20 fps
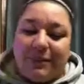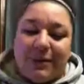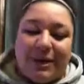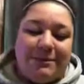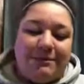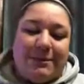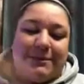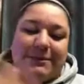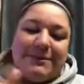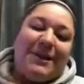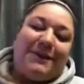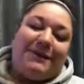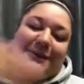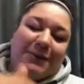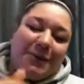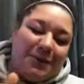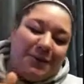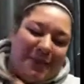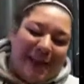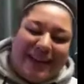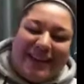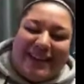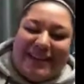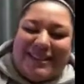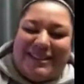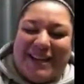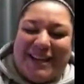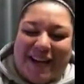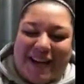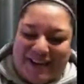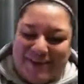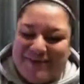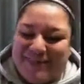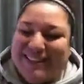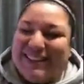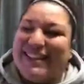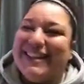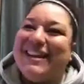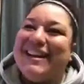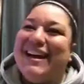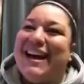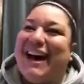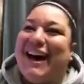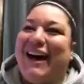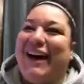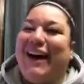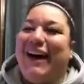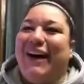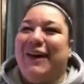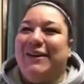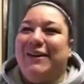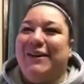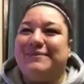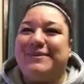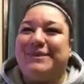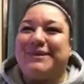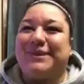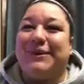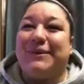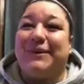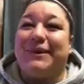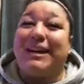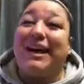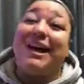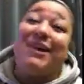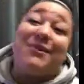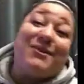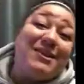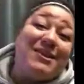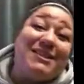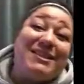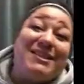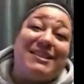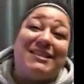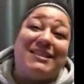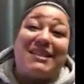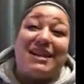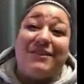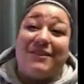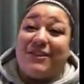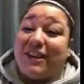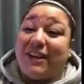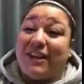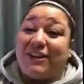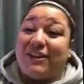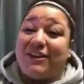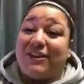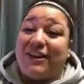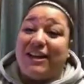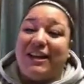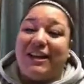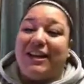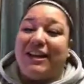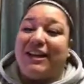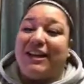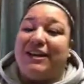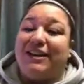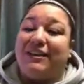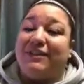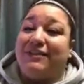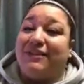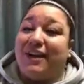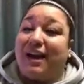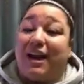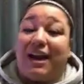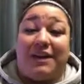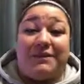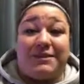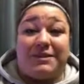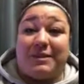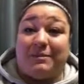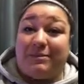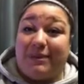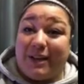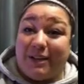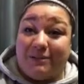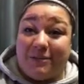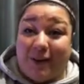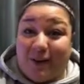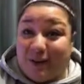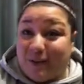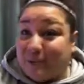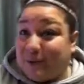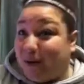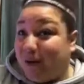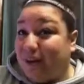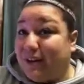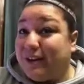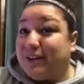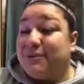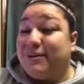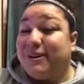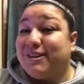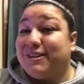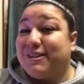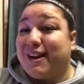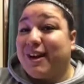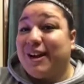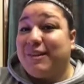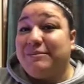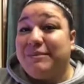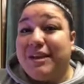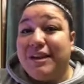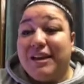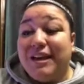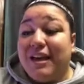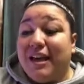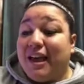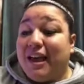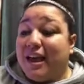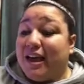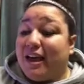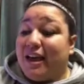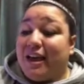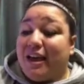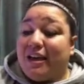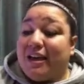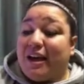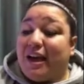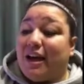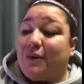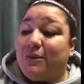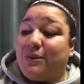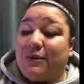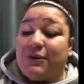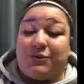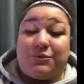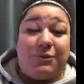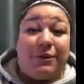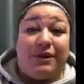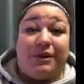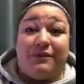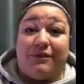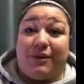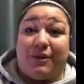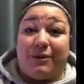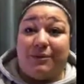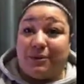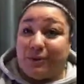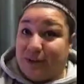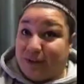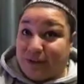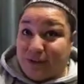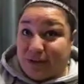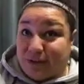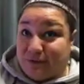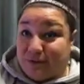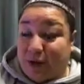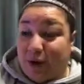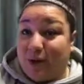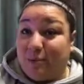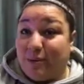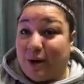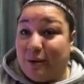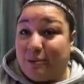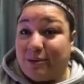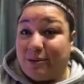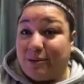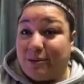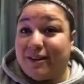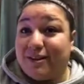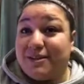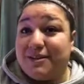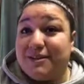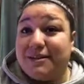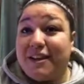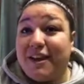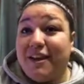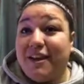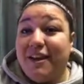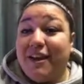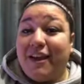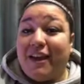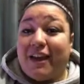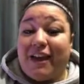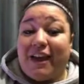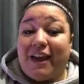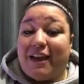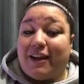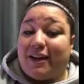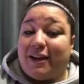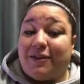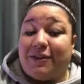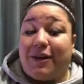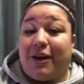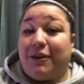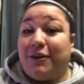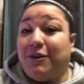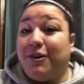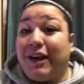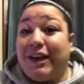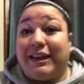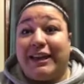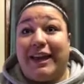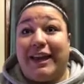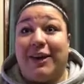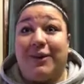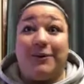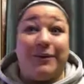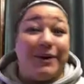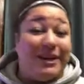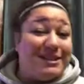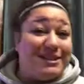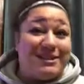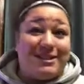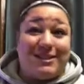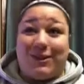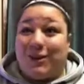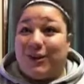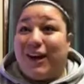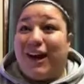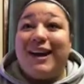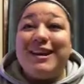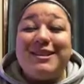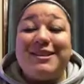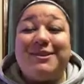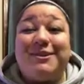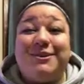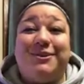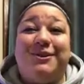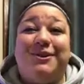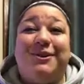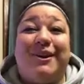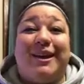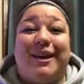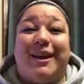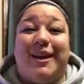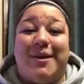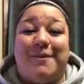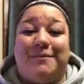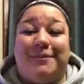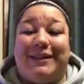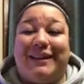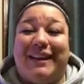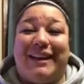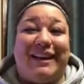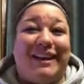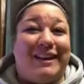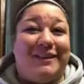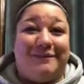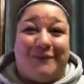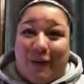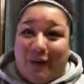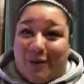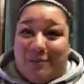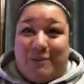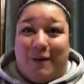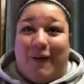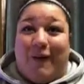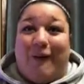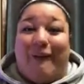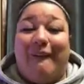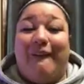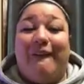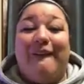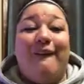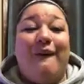anyway, we still have to go back in time. So when I was in 7th and 8th grade, I obviously played volleyball in the wintertime, and I was one of the really good volleyball players. And I thought, I can't wait to go to high school and play volleyball.